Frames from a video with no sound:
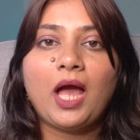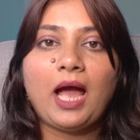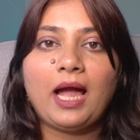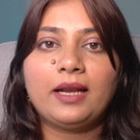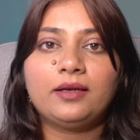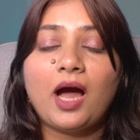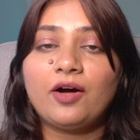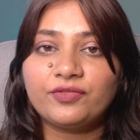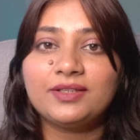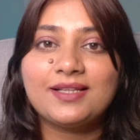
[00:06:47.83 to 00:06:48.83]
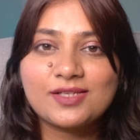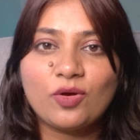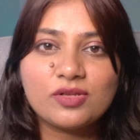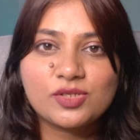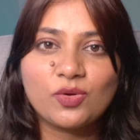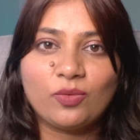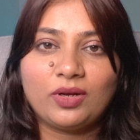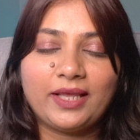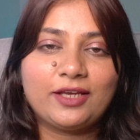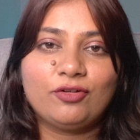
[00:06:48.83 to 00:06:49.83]
And after this also,
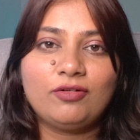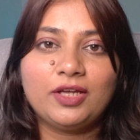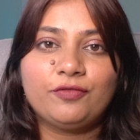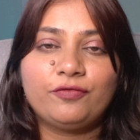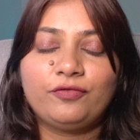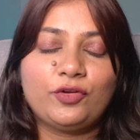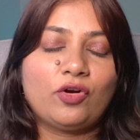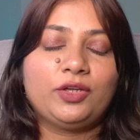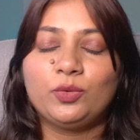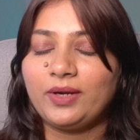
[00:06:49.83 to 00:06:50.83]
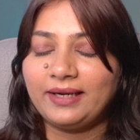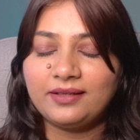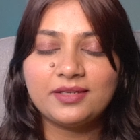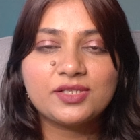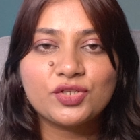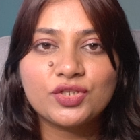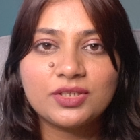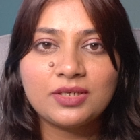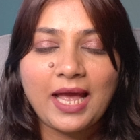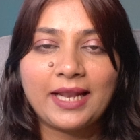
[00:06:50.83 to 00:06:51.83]
like, you know, if you're, you get the
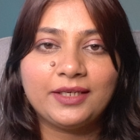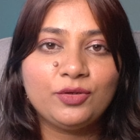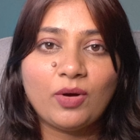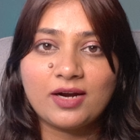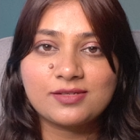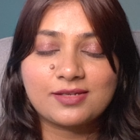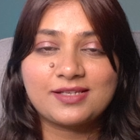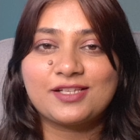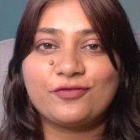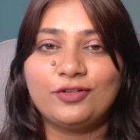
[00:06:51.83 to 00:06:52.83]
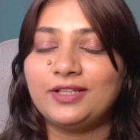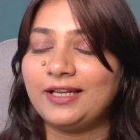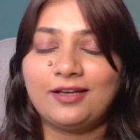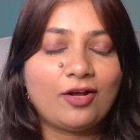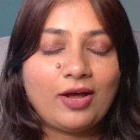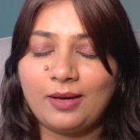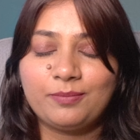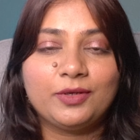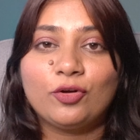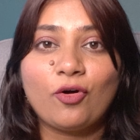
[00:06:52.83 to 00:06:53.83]
decision and you are successful, then,
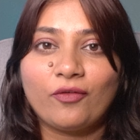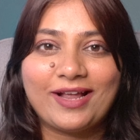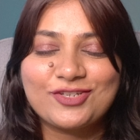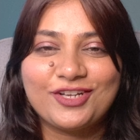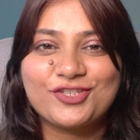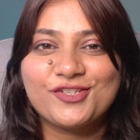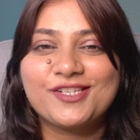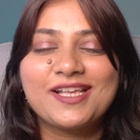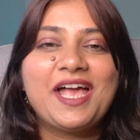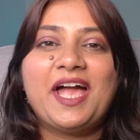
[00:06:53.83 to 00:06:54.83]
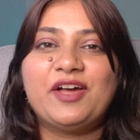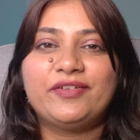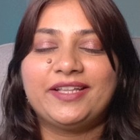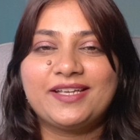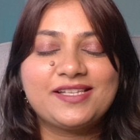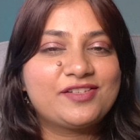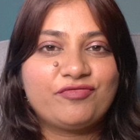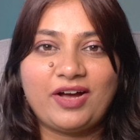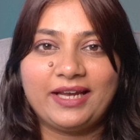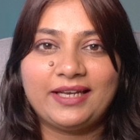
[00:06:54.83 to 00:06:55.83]
you know, congratulations, everything is
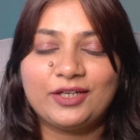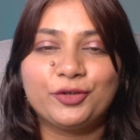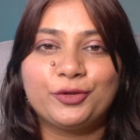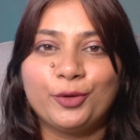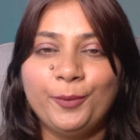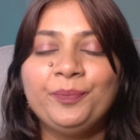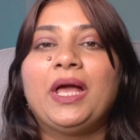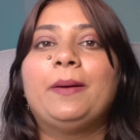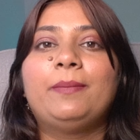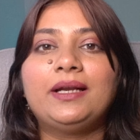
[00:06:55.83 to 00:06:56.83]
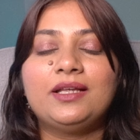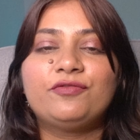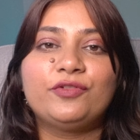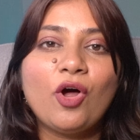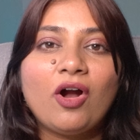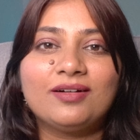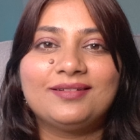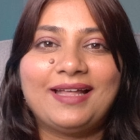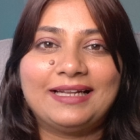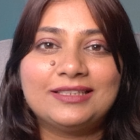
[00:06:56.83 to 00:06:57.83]
fine and good to go. But if not,
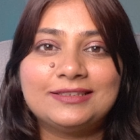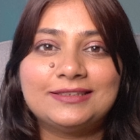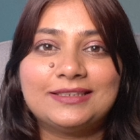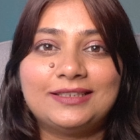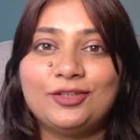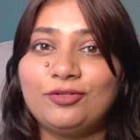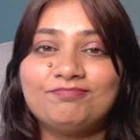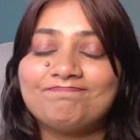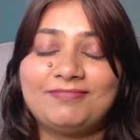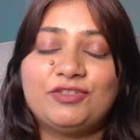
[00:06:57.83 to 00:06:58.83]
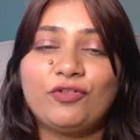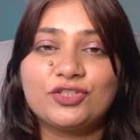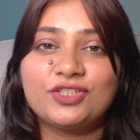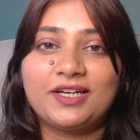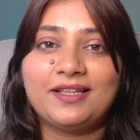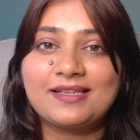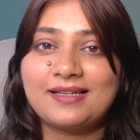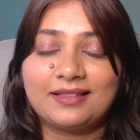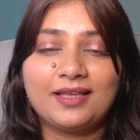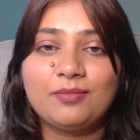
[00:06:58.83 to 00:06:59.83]
then, you know, unfortunately there's
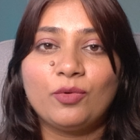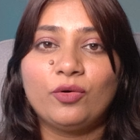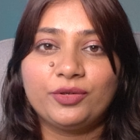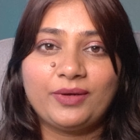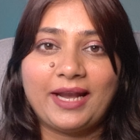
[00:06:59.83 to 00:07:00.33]
nothing more you